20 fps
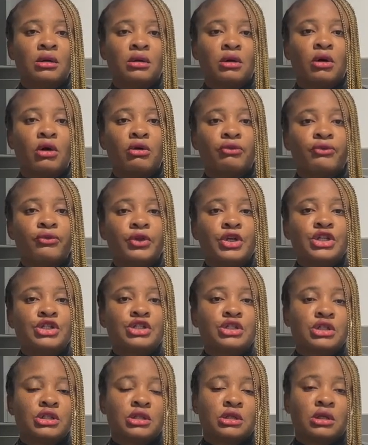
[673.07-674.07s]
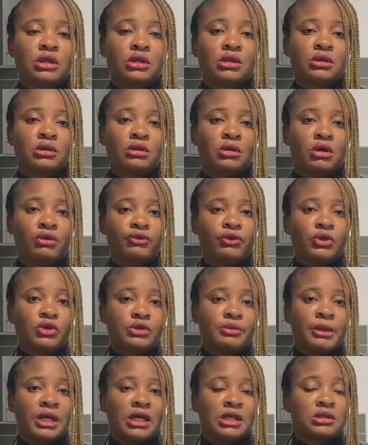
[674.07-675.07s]
of each of those
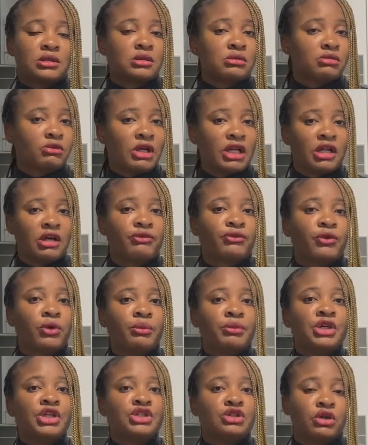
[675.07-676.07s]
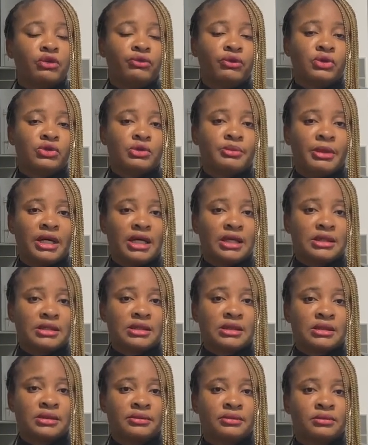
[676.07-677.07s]
banks, rather from each of those
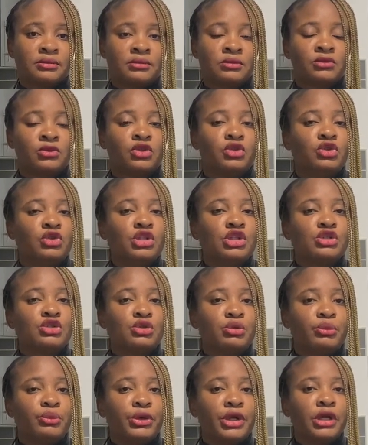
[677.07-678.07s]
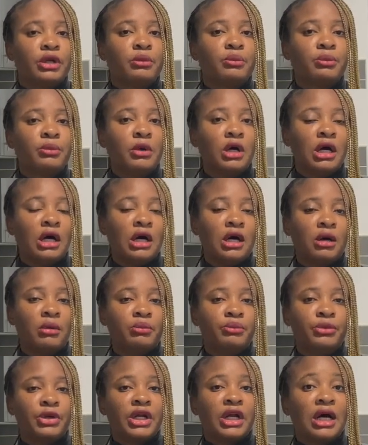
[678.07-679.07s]
banks. You need to bring
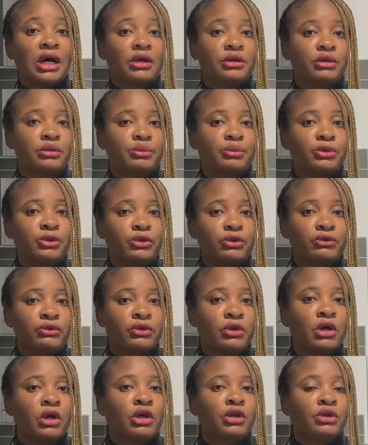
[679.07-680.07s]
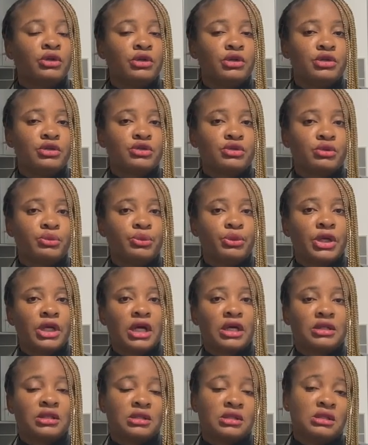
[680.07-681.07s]
out the proof. You need to bring
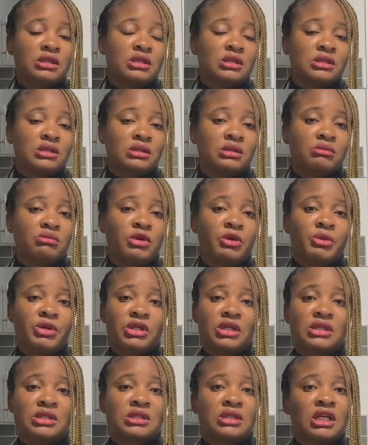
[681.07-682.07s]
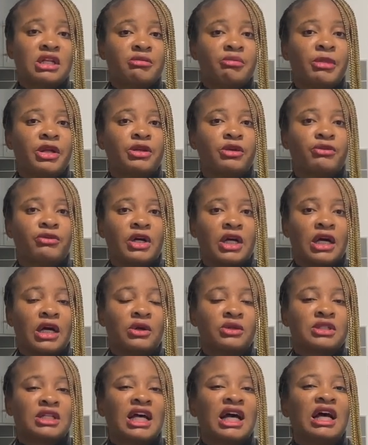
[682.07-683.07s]
out maybe a statement of
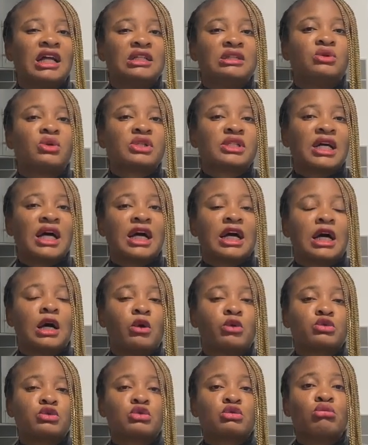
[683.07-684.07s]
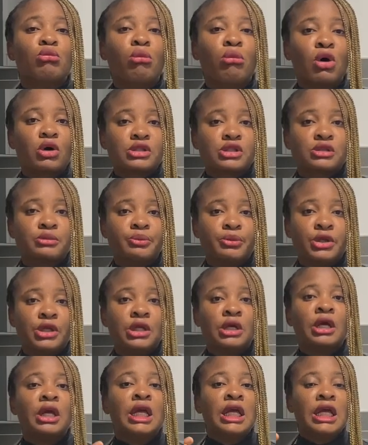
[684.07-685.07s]
account, and those accounts must be
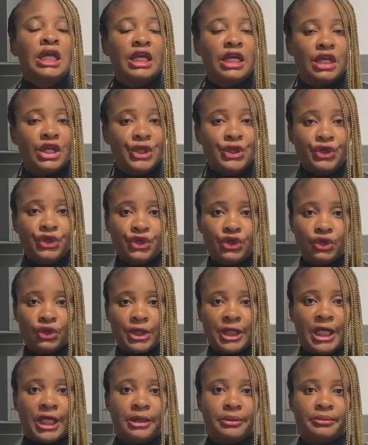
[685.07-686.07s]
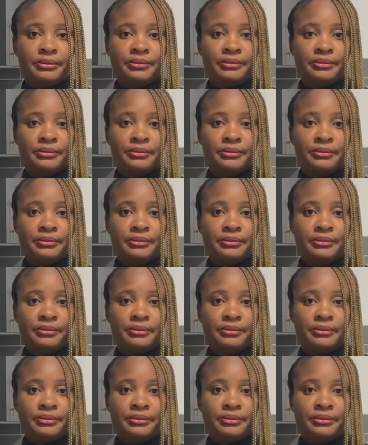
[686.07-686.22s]
in your name.